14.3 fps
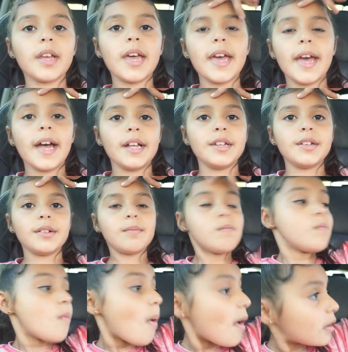
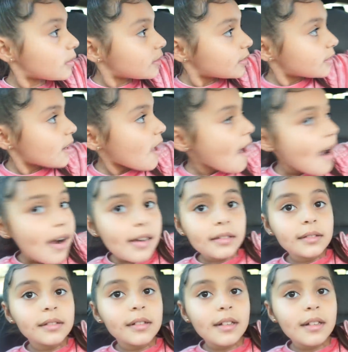And Houston needs some milk.